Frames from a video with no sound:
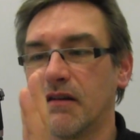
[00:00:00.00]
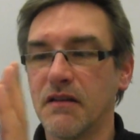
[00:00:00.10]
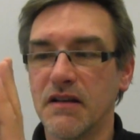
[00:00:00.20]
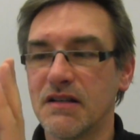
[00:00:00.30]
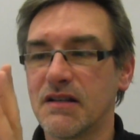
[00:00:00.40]

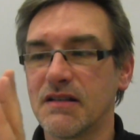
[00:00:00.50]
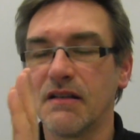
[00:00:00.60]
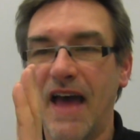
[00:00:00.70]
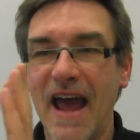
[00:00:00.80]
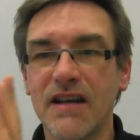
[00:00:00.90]
this is
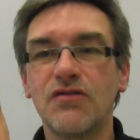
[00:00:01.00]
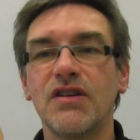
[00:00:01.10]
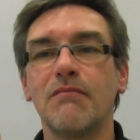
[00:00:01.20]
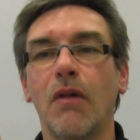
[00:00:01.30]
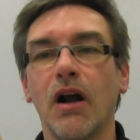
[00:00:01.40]
the
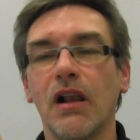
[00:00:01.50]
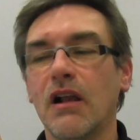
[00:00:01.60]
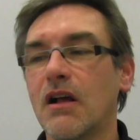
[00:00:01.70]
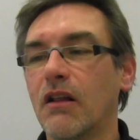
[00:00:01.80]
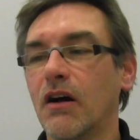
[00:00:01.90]
entry
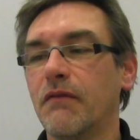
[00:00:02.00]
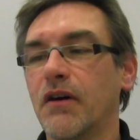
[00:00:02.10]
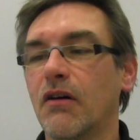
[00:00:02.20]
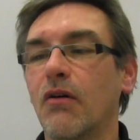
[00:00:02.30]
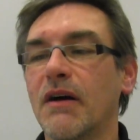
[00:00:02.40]
model of
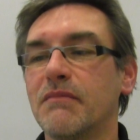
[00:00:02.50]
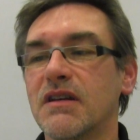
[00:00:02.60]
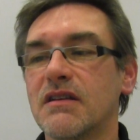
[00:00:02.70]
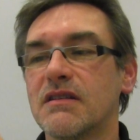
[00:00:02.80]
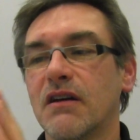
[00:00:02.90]
the
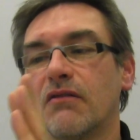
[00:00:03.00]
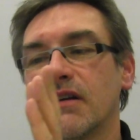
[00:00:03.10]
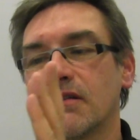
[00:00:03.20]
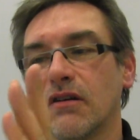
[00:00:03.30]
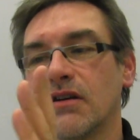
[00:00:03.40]
OM-D
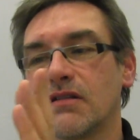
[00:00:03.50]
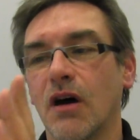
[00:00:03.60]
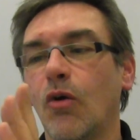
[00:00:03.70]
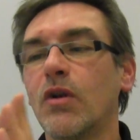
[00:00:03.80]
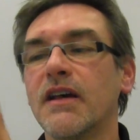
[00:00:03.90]
series, so it's
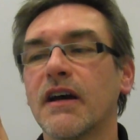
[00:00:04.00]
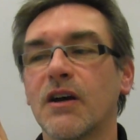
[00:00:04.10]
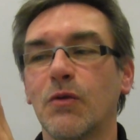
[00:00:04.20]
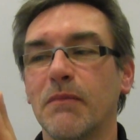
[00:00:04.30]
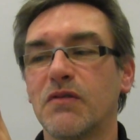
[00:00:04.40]
only
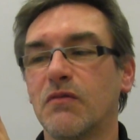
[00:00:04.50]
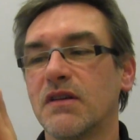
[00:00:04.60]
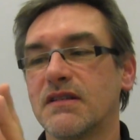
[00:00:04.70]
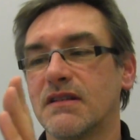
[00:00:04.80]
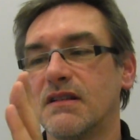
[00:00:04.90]
equipped
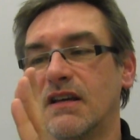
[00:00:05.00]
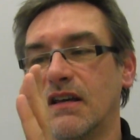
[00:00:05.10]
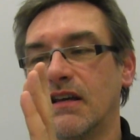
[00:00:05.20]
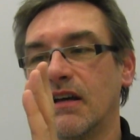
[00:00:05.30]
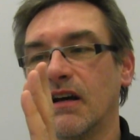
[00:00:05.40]
with
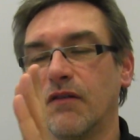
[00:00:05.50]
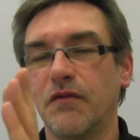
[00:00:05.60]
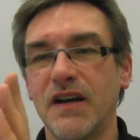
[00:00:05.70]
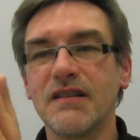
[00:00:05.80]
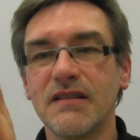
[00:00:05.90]
the
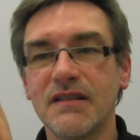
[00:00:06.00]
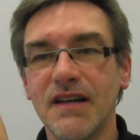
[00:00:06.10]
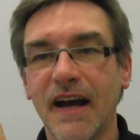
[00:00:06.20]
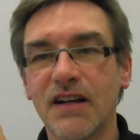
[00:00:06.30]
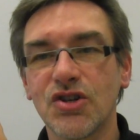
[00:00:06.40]
face
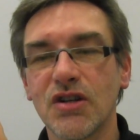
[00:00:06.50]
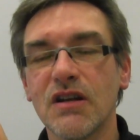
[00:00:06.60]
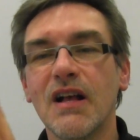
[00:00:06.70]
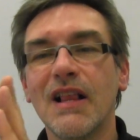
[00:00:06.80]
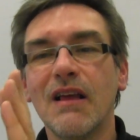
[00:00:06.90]

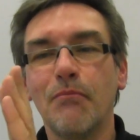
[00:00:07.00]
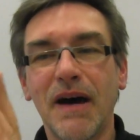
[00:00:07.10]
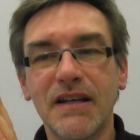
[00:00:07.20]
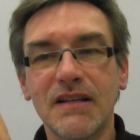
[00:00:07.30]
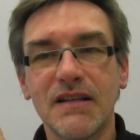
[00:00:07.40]
detection,
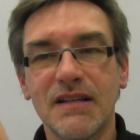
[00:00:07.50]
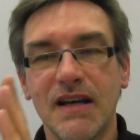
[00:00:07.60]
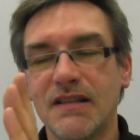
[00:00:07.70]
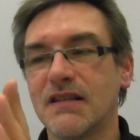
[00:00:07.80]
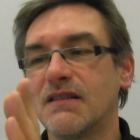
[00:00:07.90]
but it
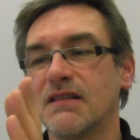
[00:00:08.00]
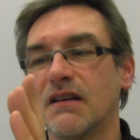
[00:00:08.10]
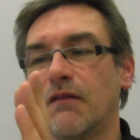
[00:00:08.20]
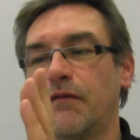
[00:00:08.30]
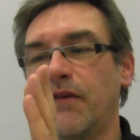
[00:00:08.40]
has
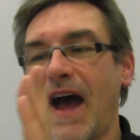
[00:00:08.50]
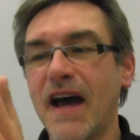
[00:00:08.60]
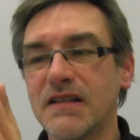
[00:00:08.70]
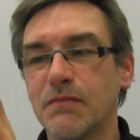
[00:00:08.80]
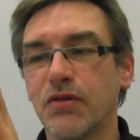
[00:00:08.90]
a
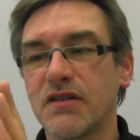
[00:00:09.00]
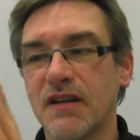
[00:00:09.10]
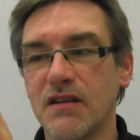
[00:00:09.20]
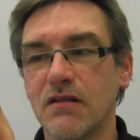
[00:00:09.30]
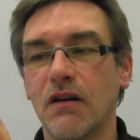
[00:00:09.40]
fast
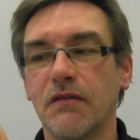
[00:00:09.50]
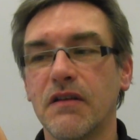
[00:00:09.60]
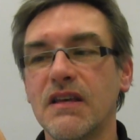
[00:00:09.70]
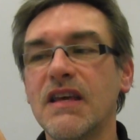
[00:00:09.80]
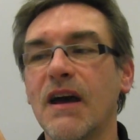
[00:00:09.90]
processor of
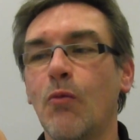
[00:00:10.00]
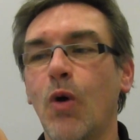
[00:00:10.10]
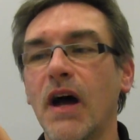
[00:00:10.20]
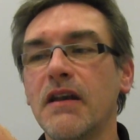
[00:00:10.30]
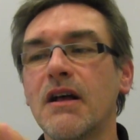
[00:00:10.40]
the
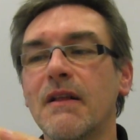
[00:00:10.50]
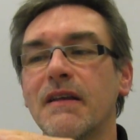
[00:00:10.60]
E-M1,